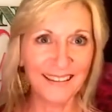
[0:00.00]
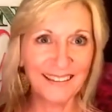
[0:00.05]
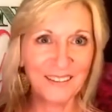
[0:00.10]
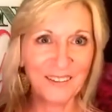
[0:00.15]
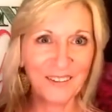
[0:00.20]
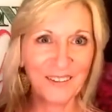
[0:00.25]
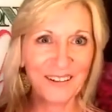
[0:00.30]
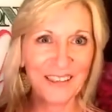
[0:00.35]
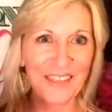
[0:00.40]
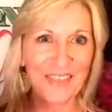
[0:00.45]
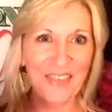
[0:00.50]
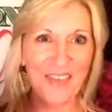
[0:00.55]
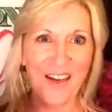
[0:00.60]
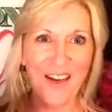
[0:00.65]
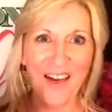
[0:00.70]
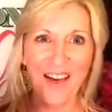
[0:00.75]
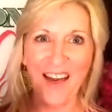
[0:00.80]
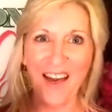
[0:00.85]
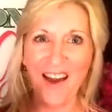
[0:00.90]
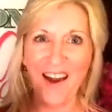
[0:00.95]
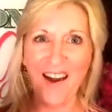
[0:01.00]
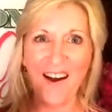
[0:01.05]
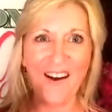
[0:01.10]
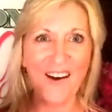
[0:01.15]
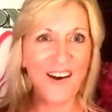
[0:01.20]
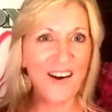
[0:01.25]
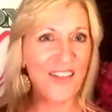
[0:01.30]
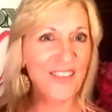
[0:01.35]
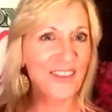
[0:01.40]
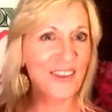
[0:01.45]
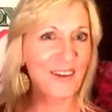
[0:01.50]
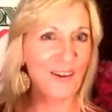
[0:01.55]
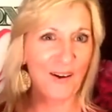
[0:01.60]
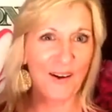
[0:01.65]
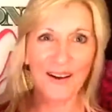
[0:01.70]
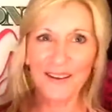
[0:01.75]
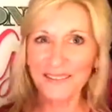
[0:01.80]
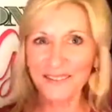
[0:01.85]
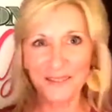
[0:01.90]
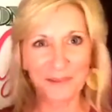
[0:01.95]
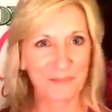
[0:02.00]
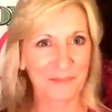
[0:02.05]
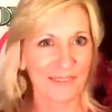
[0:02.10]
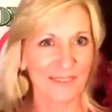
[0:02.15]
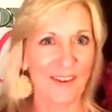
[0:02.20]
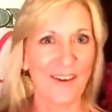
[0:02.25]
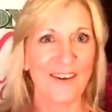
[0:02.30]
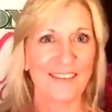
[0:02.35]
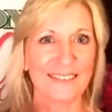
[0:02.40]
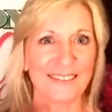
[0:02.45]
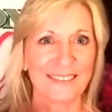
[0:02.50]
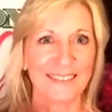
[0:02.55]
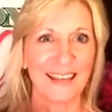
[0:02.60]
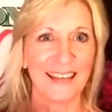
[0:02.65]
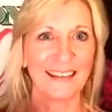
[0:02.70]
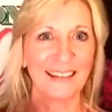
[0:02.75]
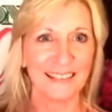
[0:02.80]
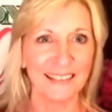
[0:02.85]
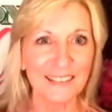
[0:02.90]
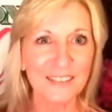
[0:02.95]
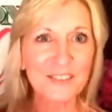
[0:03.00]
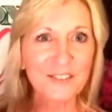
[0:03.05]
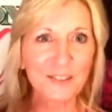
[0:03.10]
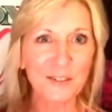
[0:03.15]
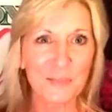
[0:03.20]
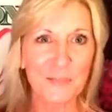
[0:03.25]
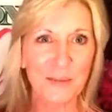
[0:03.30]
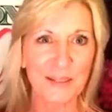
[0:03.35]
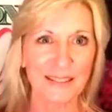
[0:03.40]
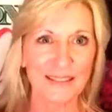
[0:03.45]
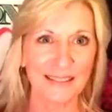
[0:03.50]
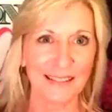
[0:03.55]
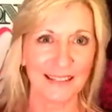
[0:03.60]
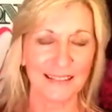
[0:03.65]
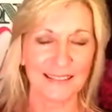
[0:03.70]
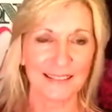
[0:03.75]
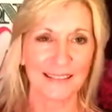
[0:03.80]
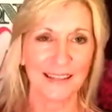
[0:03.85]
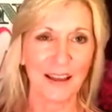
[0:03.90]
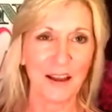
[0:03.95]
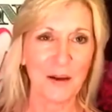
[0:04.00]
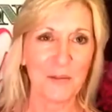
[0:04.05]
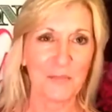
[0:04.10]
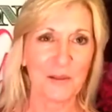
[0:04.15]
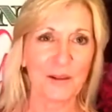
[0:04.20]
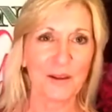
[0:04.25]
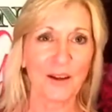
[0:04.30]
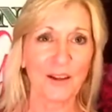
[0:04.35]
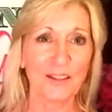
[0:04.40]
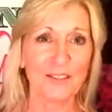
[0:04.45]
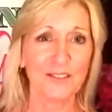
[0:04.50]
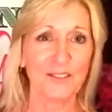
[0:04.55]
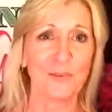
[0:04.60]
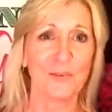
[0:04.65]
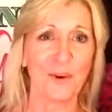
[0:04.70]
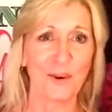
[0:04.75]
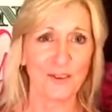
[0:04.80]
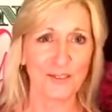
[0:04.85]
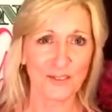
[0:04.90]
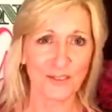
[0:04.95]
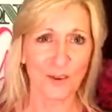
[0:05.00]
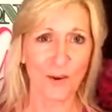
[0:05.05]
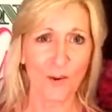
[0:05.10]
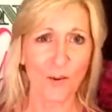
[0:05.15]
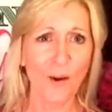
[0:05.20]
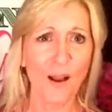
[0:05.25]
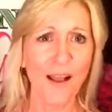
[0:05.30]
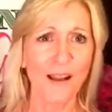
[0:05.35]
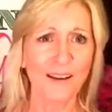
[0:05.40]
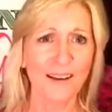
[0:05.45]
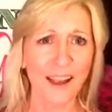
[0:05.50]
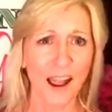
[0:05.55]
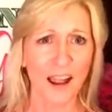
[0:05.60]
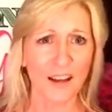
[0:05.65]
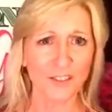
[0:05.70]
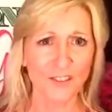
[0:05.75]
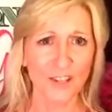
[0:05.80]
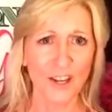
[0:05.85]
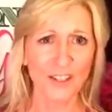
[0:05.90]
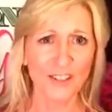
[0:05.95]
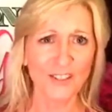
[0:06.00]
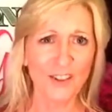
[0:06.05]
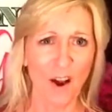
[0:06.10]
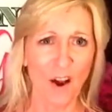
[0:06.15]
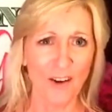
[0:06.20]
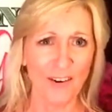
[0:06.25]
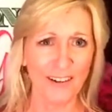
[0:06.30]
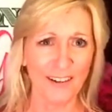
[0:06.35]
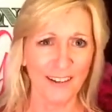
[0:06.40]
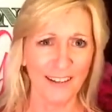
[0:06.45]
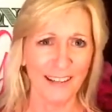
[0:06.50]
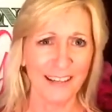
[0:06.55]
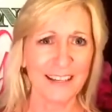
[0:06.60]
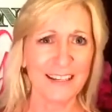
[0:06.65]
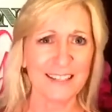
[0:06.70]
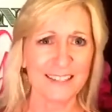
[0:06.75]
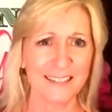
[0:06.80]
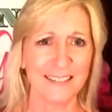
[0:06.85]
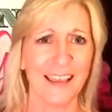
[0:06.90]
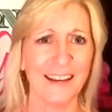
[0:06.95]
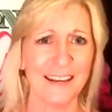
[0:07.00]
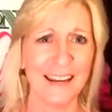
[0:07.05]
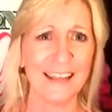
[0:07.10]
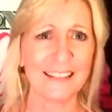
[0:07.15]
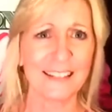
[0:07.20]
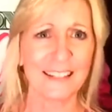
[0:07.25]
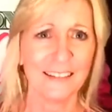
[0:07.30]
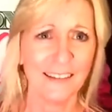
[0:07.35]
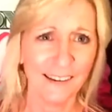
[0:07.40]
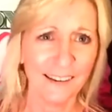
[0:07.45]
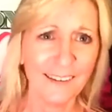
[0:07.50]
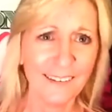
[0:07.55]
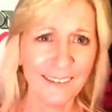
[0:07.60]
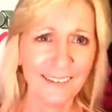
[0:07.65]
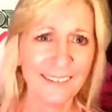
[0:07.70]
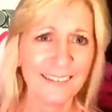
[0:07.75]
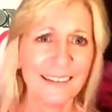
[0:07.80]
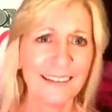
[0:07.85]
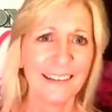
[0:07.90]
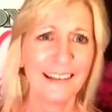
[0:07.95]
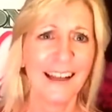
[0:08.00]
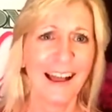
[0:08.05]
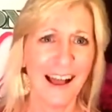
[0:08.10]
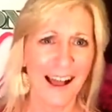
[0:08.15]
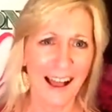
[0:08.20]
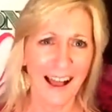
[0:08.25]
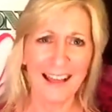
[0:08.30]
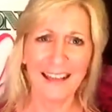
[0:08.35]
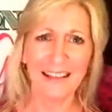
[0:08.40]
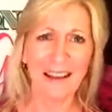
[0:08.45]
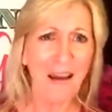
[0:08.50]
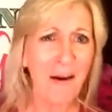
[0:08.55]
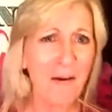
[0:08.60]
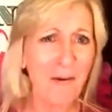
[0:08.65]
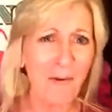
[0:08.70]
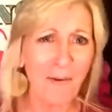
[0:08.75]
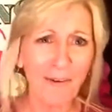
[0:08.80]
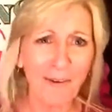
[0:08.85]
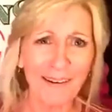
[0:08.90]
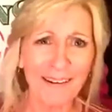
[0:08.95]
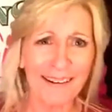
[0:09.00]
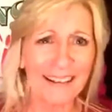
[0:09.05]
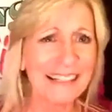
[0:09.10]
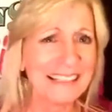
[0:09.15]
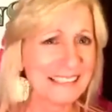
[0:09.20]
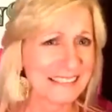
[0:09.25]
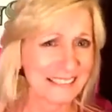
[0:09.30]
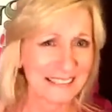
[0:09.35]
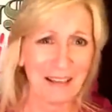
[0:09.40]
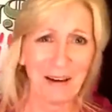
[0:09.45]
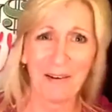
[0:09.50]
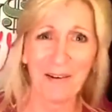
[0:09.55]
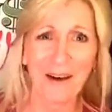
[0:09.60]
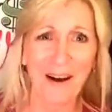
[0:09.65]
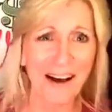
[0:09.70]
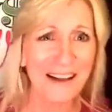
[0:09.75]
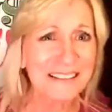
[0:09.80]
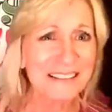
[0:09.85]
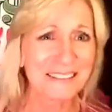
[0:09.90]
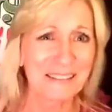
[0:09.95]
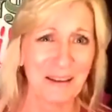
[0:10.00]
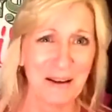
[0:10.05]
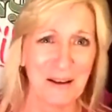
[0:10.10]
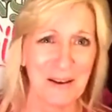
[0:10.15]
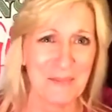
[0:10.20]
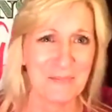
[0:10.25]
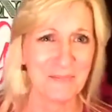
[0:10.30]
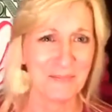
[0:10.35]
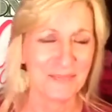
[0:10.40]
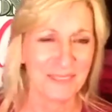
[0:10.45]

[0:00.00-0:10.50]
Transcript: with all the awesome sauce that is your business because you are so gosh darn excited. I know, it's so awesome.